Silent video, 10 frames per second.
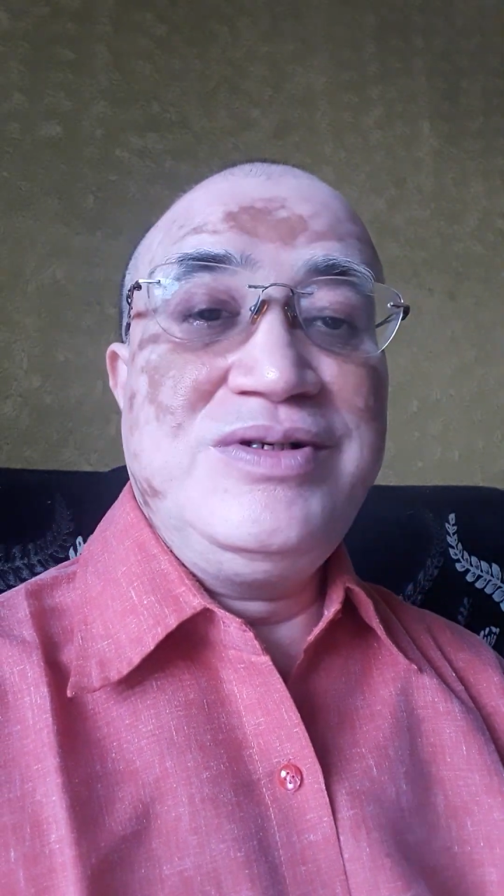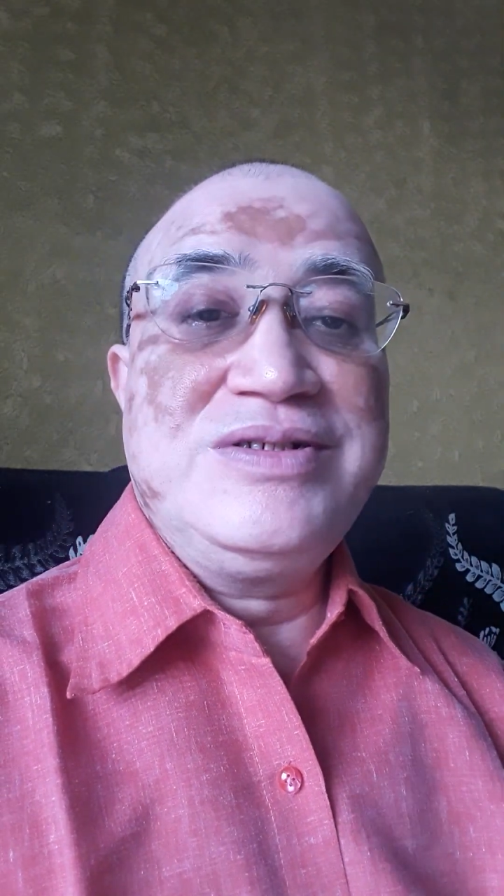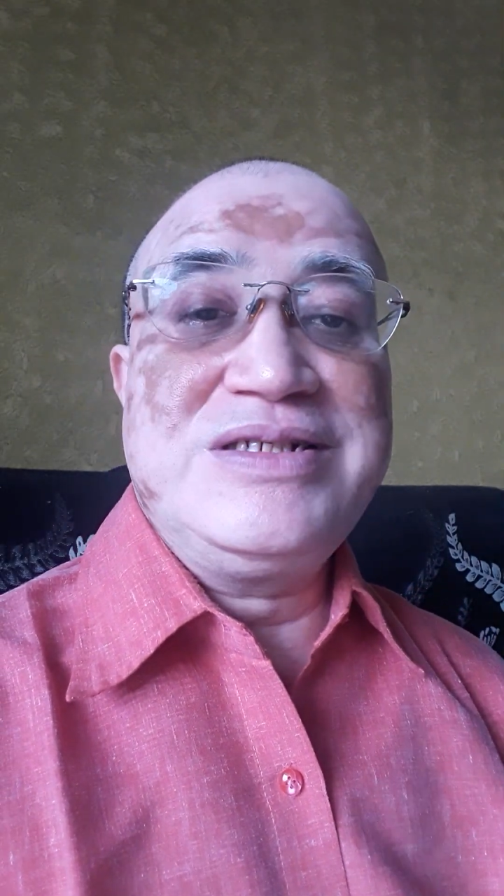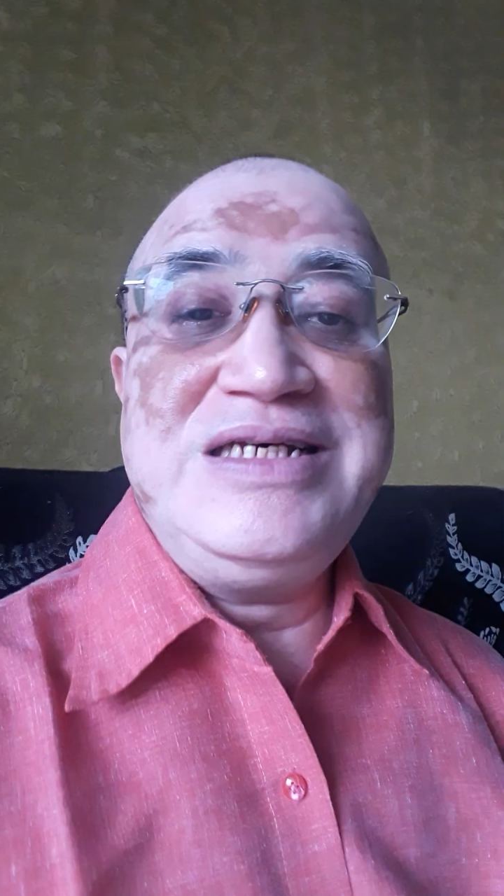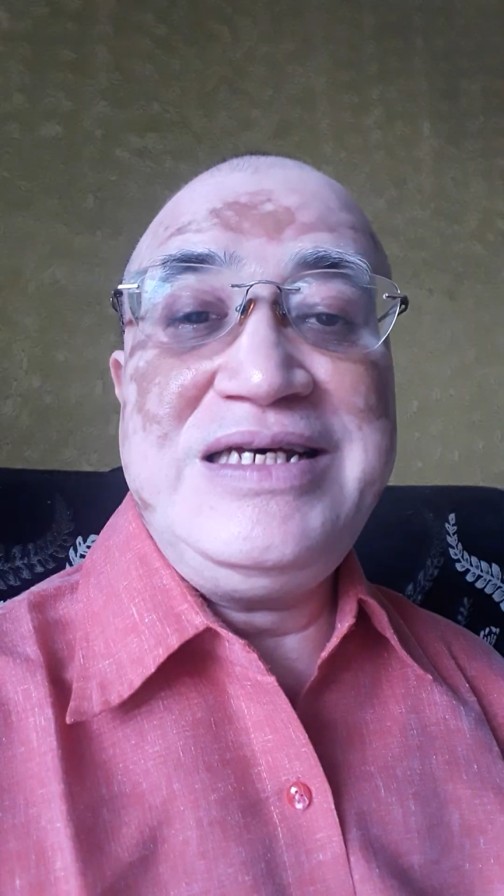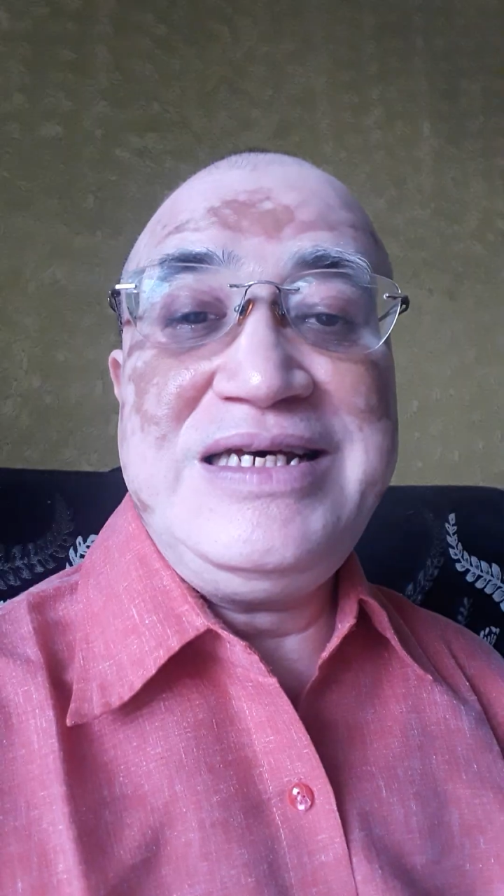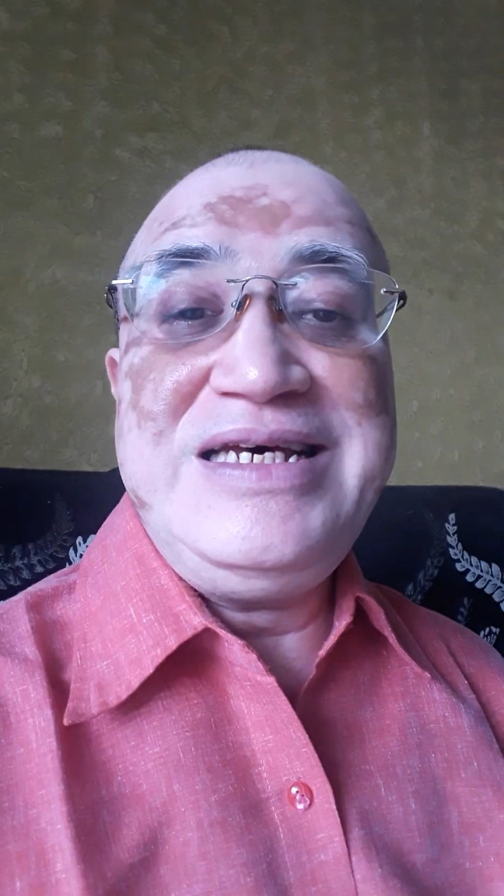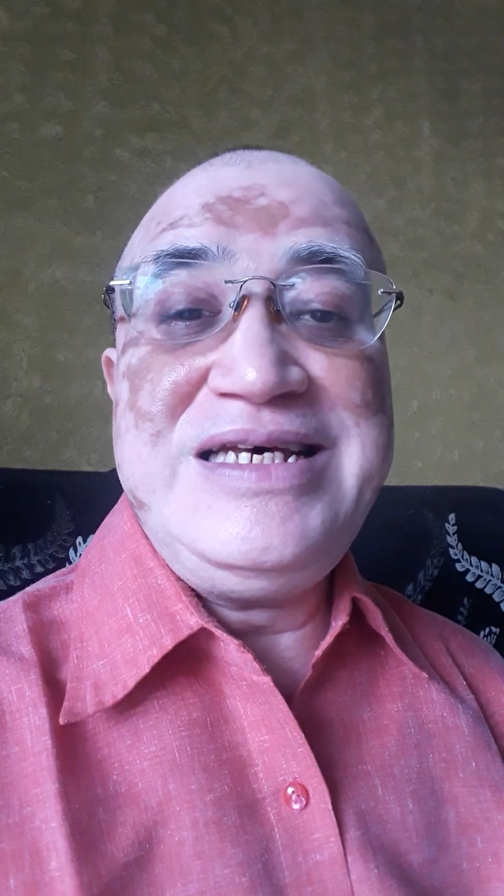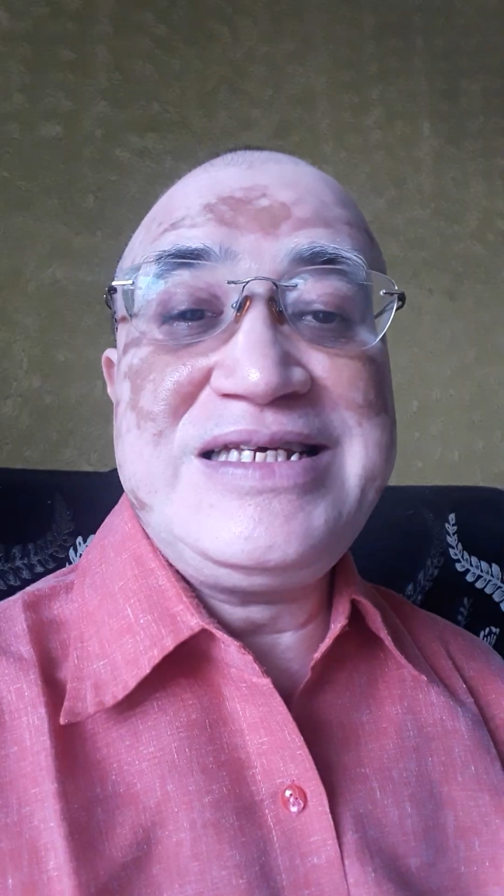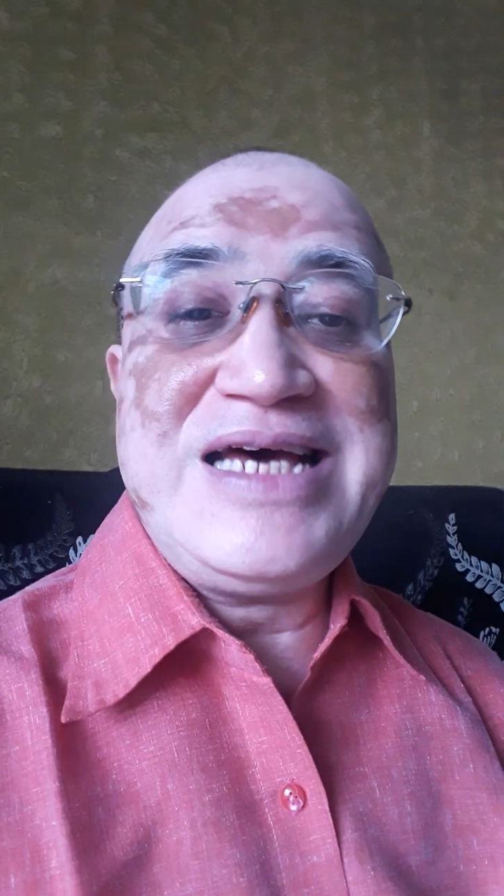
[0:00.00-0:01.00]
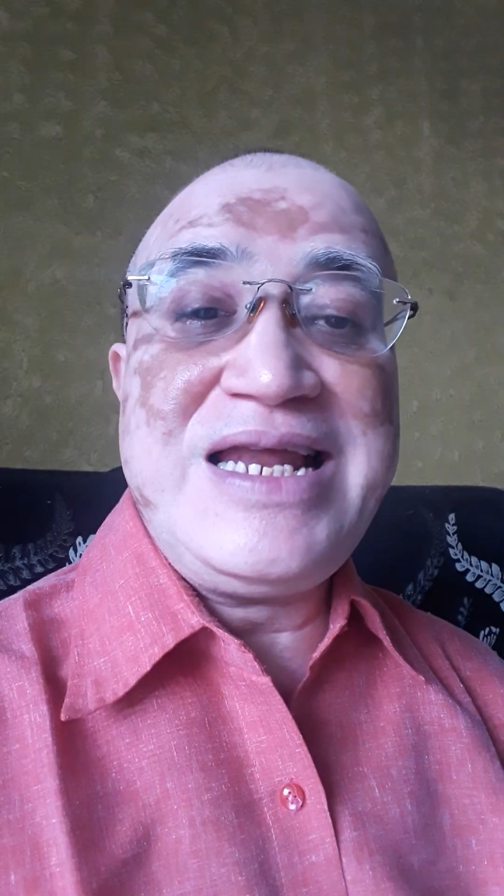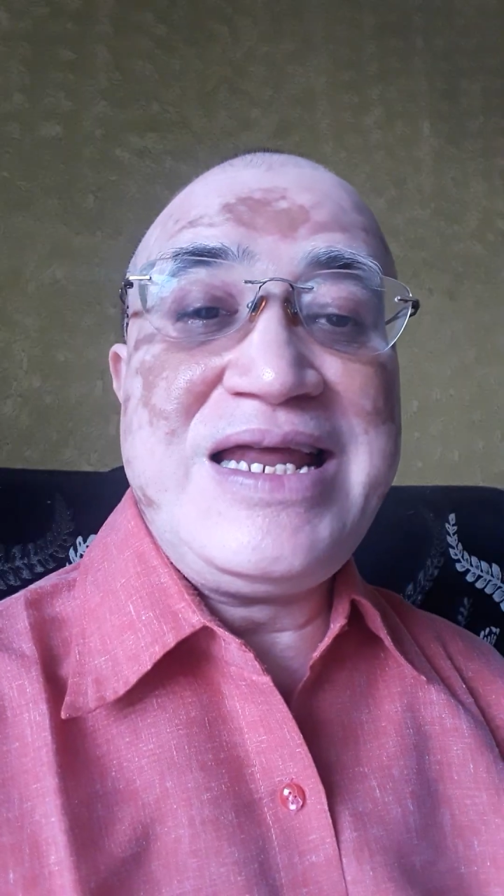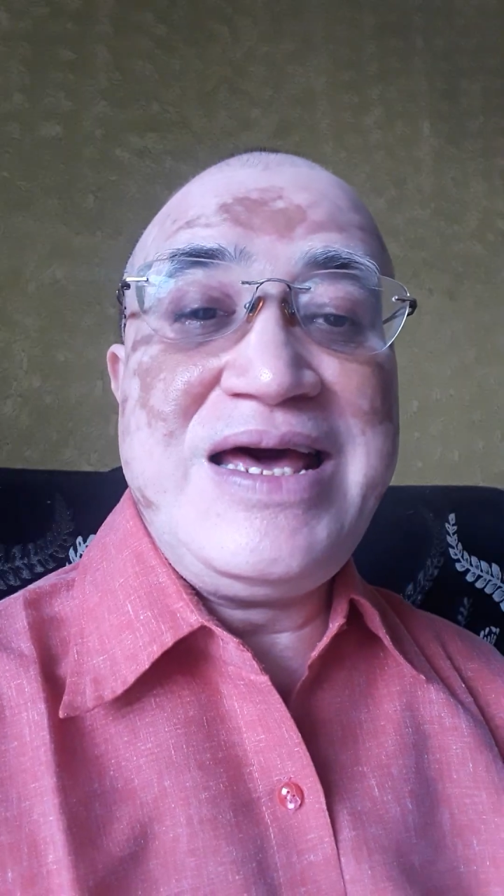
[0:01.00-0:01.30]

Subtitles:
see, each and